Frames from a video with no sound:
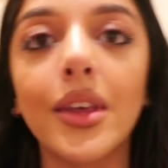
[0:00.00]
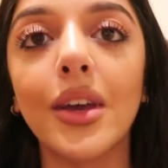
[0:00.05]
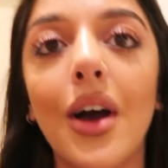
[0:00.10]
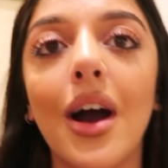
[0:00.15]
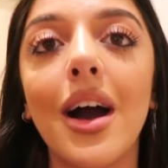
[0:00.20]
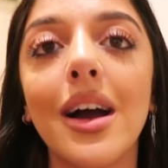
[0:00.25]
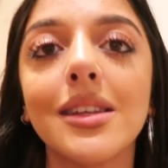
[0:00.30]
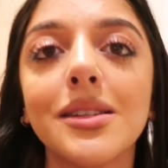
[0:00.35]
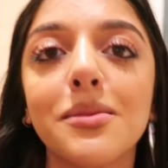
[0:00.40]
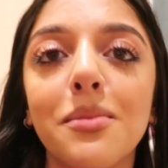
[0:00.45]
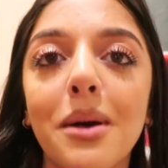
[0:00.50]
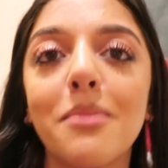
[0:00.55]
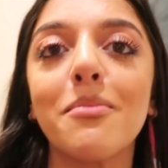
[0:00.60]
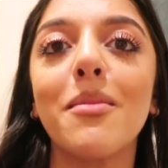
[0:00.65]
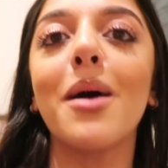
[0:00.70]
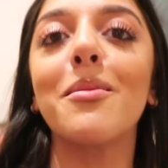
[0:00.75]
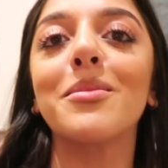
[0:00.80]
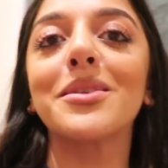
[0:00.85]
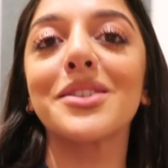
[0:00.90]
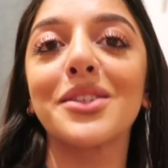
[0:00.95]
Guys, my
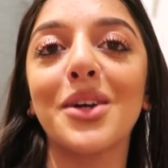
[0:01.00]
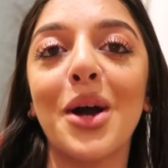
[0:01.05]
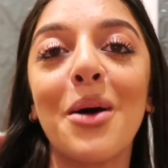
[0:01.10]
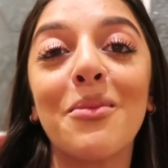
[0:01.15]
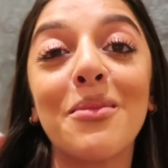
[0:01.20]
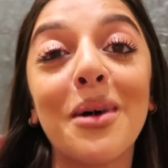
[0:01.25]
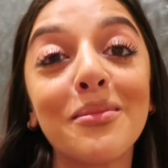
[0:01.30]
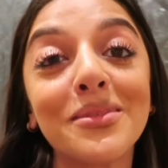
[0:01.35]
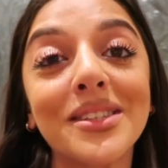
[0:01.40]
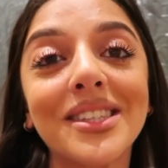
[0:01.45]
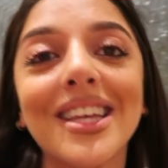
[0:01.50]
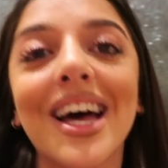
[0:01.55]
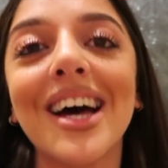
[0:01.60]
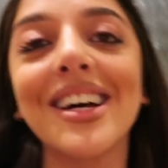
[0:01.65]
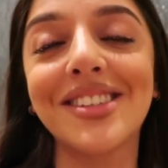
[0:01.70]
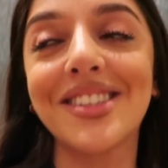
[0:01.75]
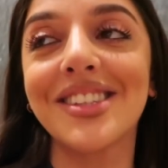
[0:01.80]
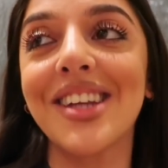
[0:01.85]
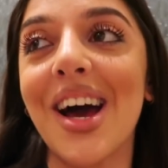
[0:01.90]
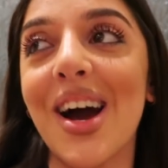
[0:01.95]
mum has come
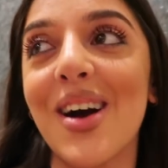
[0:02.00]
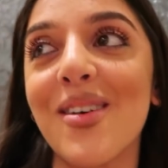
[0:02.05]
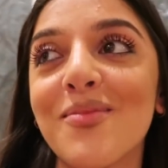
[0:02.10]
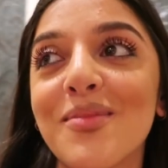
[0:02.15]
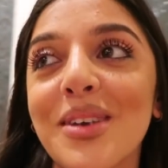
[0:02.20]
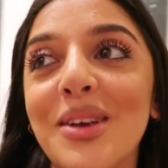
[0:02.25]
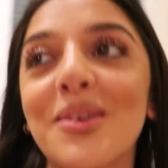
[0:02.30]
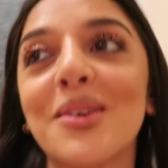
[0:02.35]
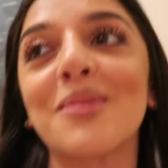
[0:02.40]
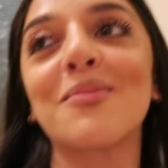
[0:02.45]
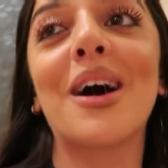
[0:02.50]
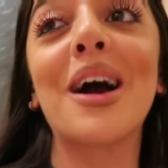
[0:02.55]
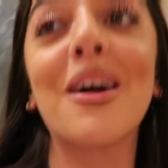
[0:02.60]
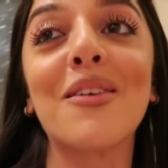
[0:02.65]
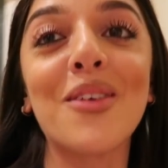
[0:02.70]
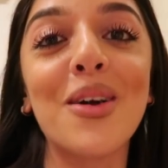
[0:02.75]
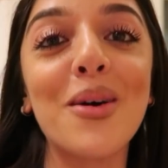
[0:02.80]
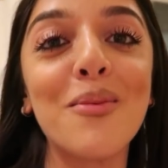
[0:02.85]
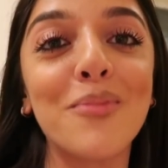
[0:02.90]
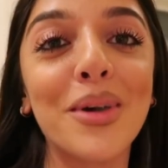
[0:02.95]
upstairs to help me with my
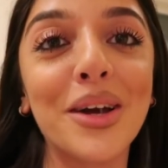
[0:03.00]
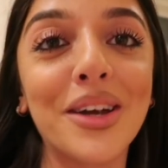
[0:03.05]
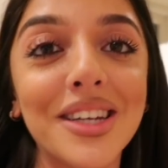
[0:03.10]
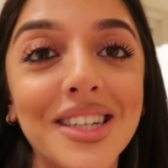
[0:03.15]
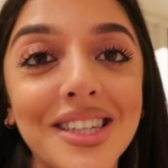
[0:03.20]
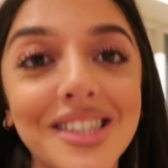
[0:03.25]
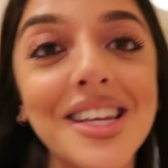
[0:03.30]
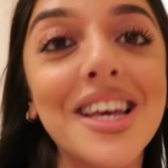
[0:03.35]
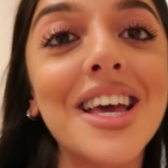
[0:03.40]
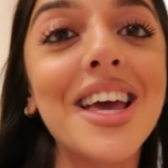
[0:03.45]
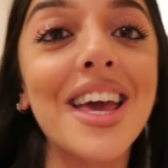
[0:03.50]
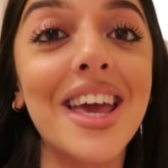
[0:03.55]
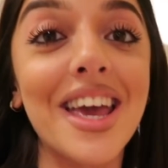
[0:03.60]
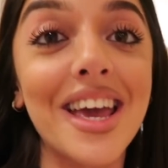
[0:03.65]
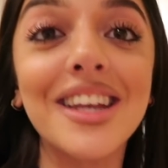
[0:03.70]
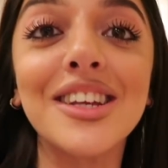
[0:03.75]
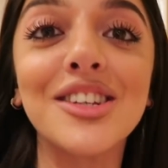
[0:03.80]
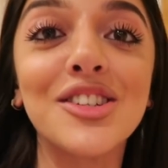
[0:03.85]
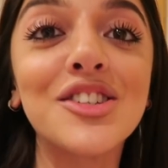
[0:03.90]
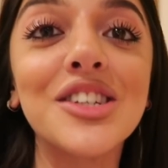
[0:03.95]
room because
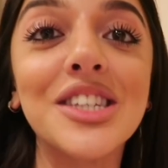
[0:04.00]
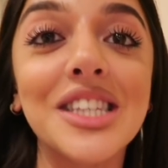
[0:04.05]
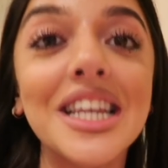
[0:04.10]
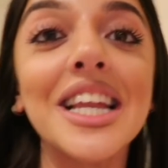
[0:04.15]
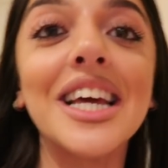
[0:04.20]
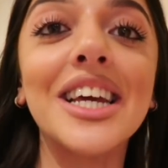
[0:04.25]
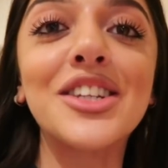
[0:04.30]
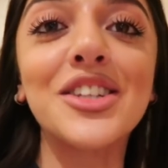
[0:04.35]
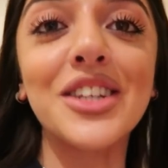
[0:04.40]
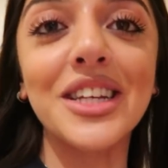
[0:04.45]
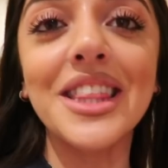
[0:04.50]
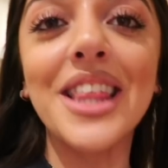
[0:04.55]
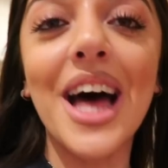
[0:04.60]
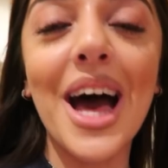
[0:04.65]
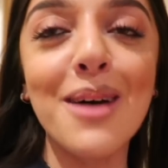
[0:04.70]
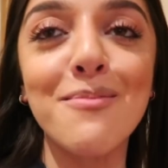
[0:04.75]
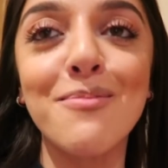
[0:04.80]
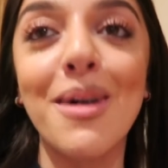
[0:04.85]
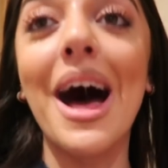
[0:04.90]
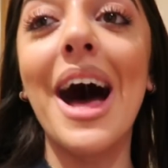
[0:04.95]
it is just literally
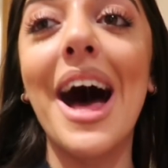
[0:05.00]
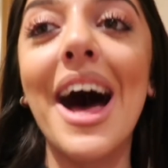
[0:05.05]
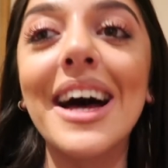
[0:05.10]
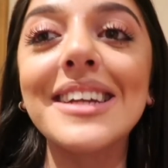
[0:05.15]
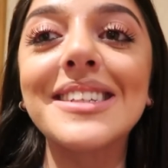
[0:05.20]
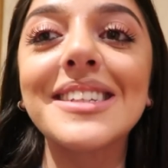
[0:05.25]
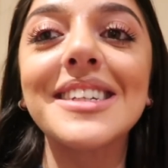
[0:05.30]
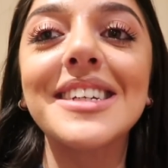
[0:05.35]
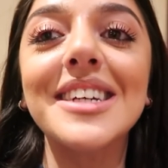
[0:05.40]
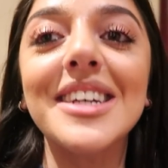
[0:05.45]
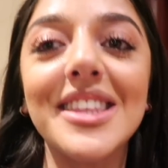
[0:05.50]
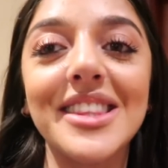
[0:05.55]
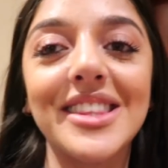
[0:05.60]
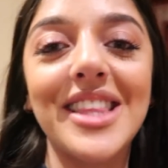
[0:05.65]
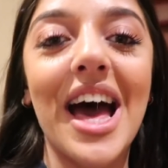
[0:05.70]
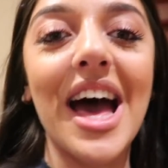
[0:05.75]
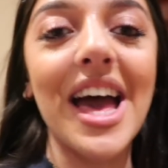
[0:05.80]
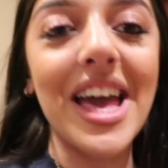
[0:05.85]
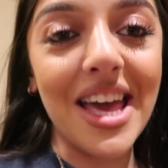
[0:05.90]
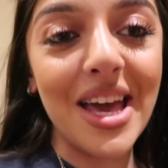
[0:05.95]
that bad
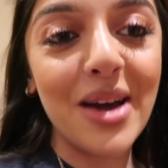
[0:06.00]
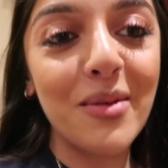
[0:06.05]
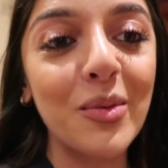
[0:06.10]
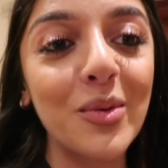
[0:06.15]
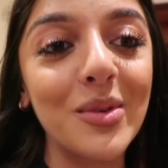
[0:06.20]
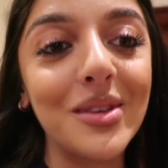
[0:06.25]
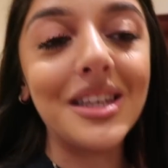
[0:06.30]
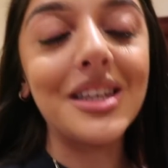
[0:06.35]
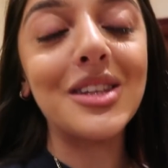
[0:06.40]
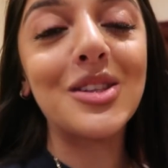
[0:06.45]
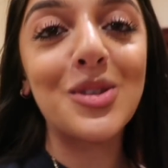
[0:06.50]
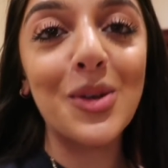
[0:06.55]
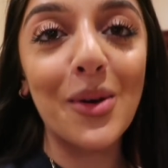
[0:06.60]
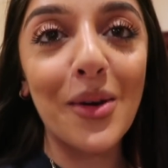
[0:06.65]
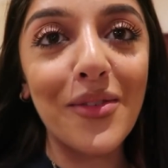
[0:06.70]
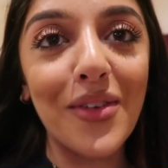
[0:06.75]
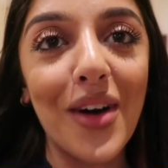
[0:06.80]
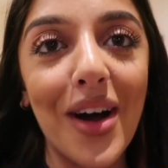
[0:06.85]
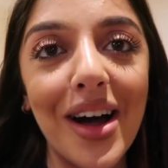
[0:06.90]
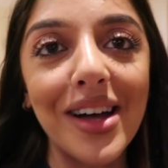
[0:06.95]
that it will need two
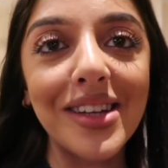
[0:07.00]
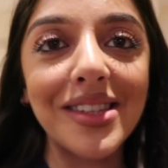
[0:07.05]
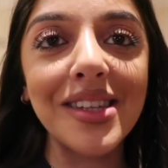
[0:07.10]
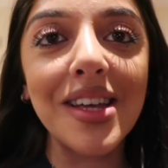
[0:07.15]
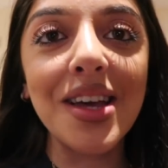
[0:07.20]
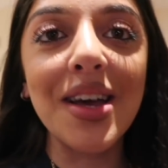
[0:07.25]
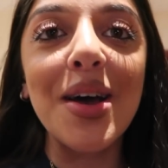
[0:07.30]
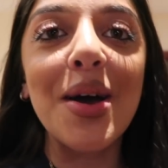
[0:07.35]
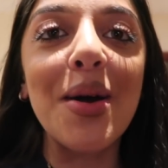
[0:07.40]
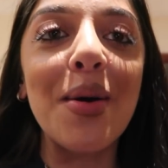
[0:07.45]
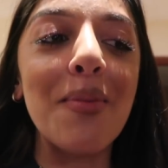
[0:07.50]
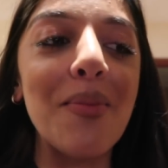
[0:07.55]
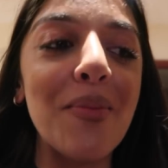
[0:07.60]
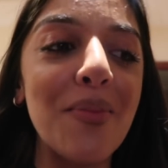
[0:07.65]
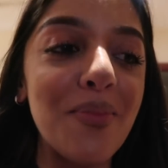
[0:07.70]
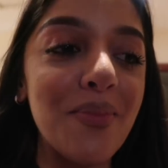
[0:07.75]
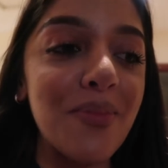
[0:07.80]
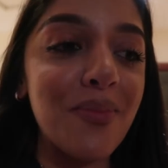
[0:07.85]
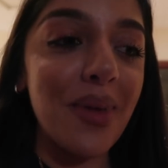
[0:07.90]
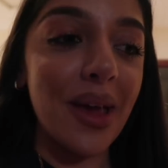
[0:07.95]
of us.
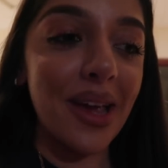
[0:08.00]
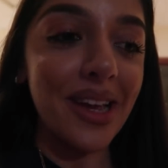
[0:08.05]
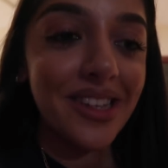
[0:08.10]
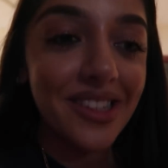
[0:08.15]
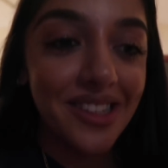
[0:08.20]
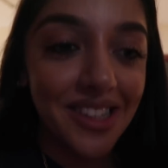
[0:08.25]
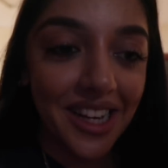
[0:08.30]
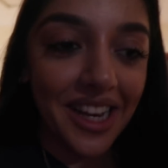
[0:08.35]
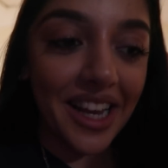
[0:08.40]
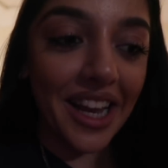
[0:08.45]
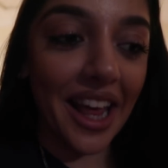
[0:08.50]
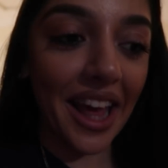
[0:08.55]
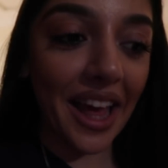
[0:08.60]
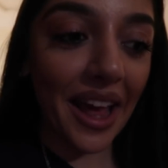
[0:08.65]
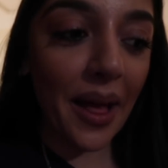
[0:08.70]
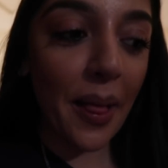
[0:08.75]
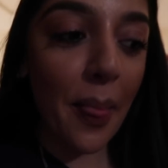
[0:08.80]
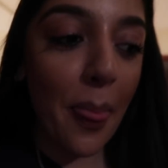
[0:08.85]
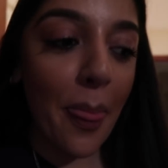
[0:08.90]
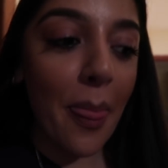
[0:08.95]

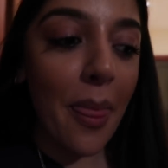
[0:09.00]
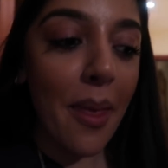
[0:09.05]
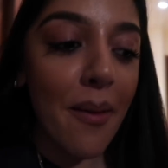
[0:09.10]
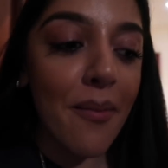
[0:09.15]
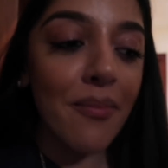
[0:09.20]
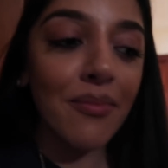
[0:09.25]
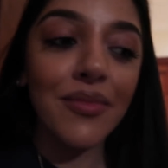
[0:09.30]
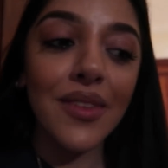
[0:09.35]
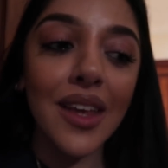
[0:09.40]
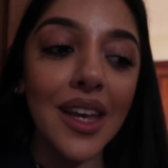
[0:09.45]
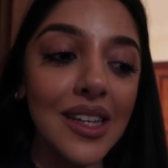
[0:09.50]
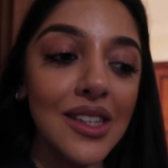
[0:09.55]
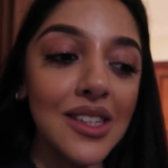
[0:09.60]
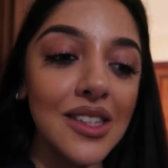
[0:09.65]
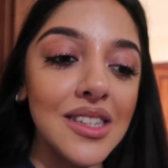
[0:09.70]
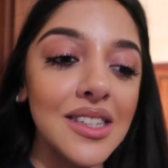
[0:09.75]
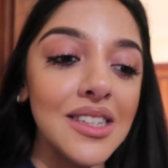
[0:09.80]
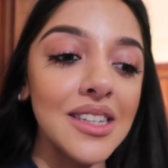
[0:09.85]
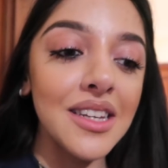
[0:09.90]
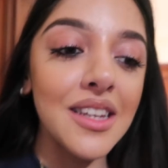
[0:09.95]
Basically,
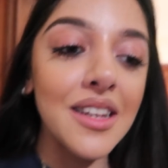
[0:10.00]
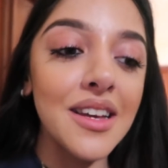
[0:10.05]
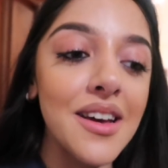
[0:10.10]
it's...